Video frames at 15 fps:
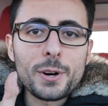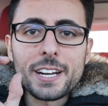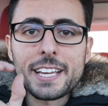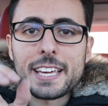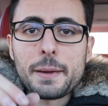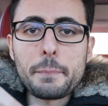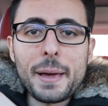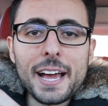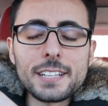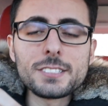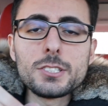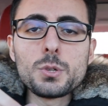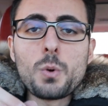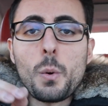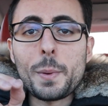We're gonna get back
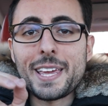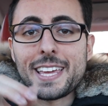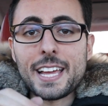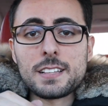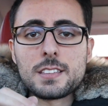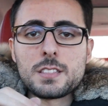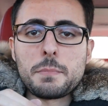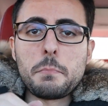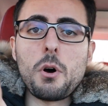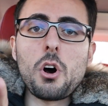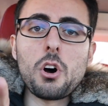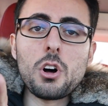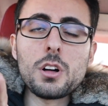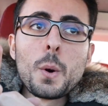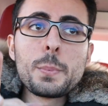to you when we get to the
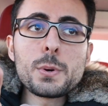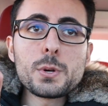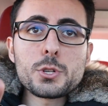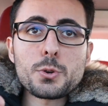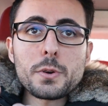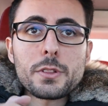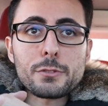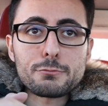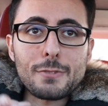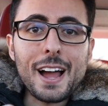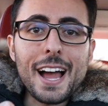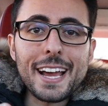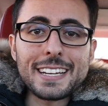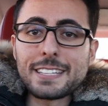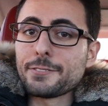mall. Hope you enjoy the
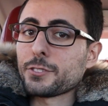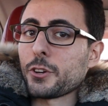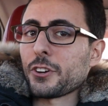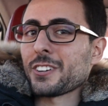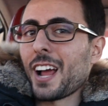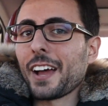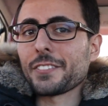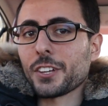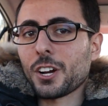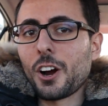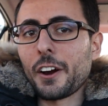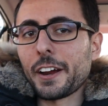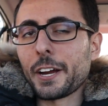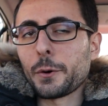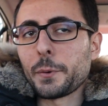ride, even though you're not in the
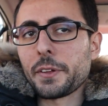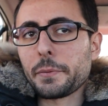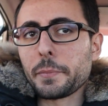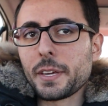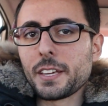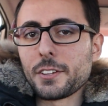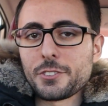car here with me.